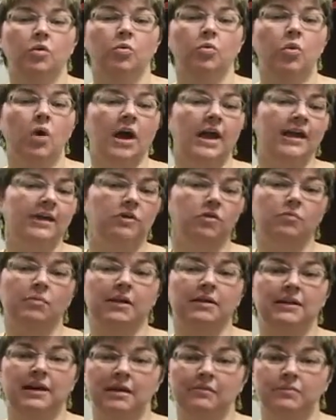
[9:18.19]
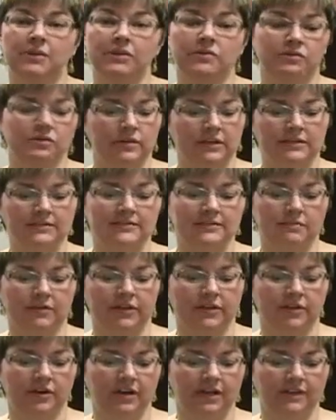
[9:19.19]
why you might not be doing some
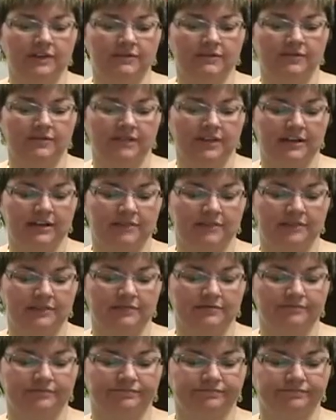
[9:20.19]
other kinds of things.